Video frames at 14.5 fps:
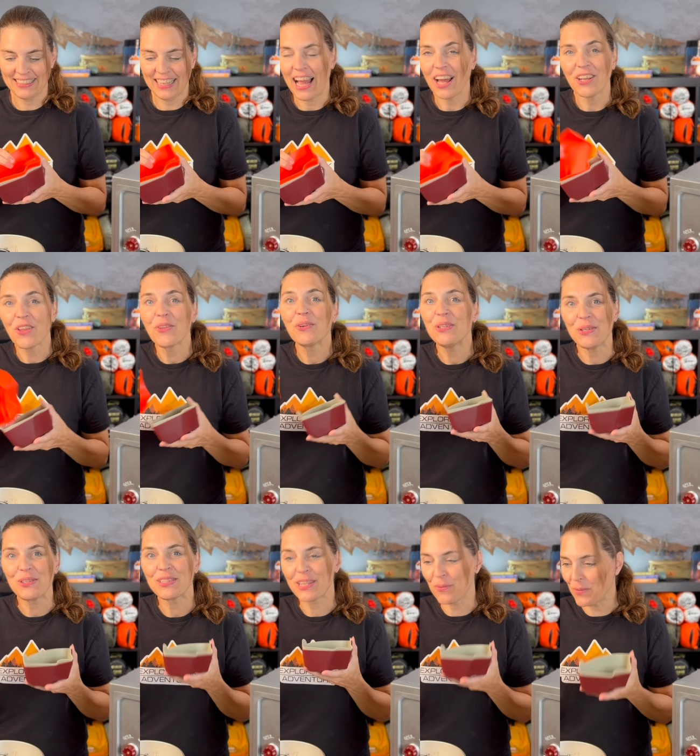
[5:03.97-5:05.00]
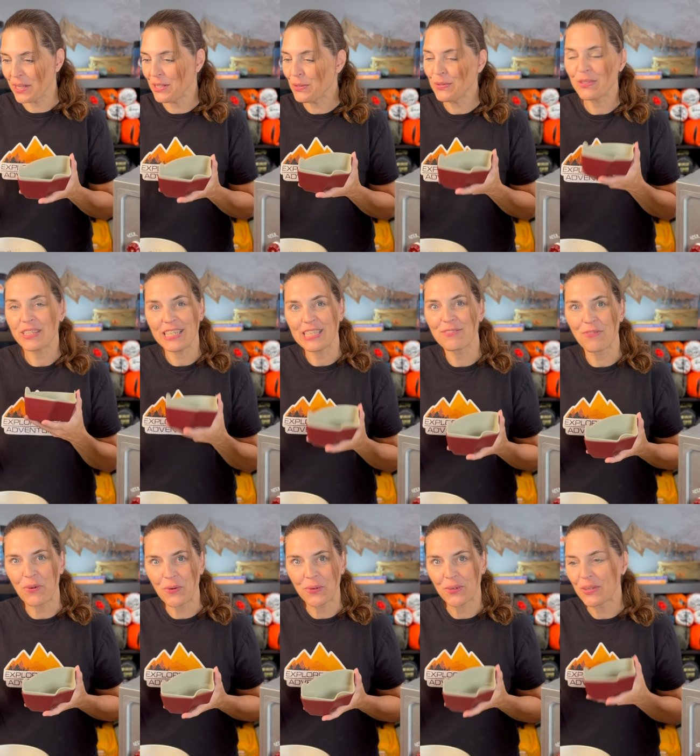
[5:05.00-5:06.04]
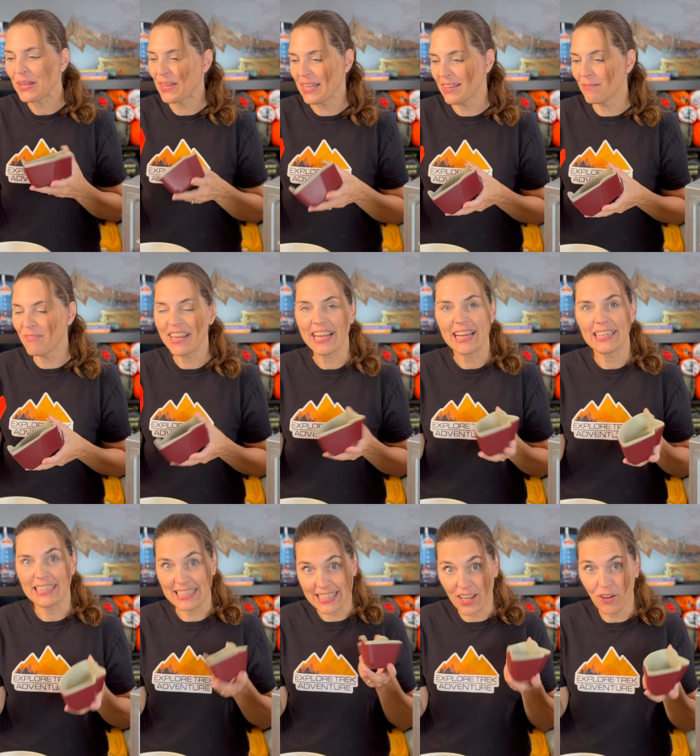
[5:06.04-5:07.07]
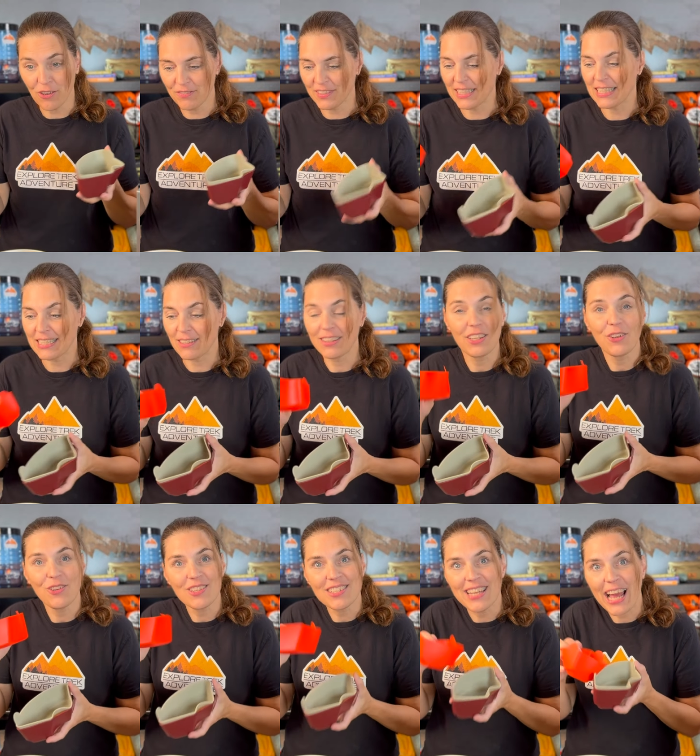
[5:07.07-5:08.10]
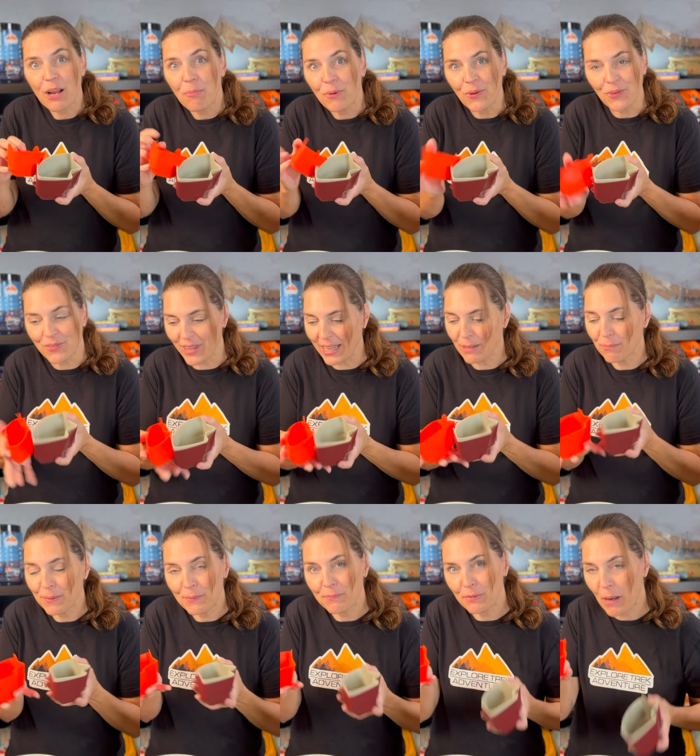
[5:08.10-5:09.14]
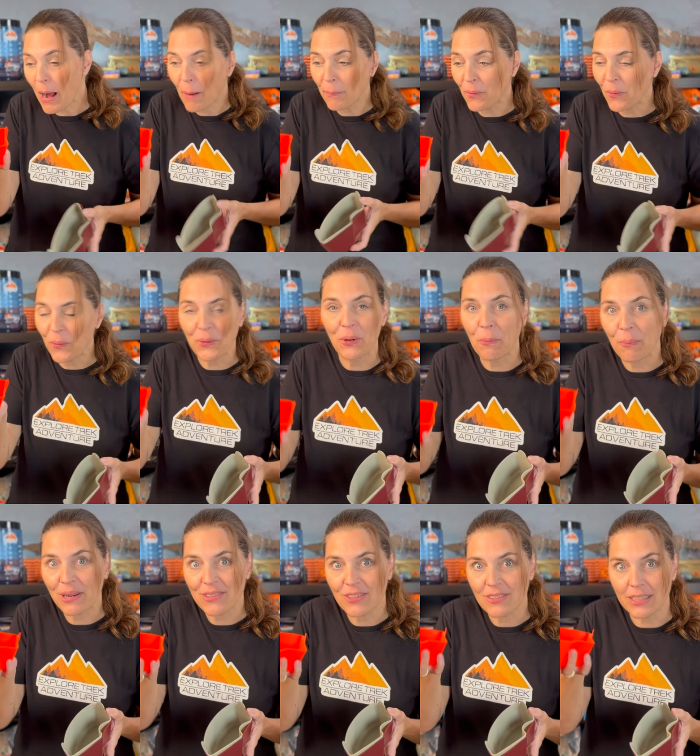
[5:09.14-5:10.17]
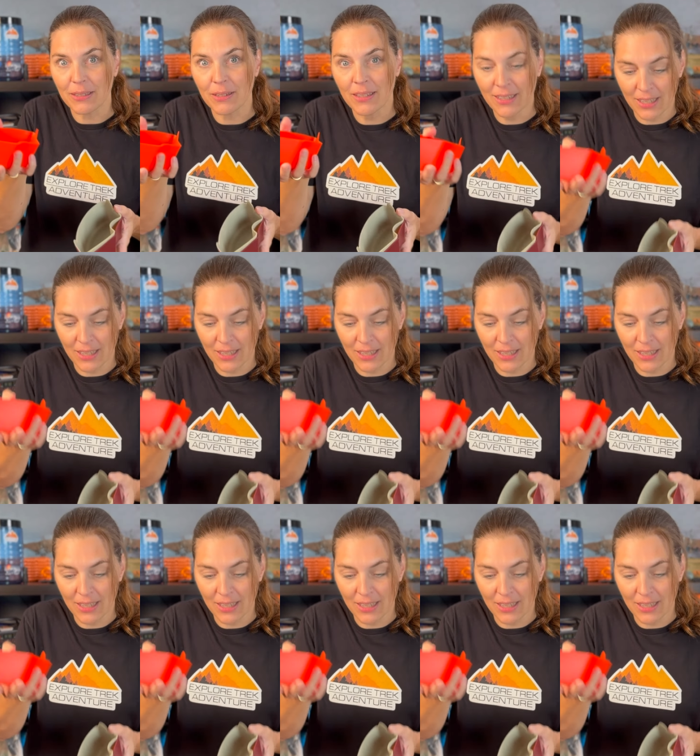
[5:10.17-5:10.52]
Another use that we use these for in the van itself is little snackables, like put popcorn or pretzels in it.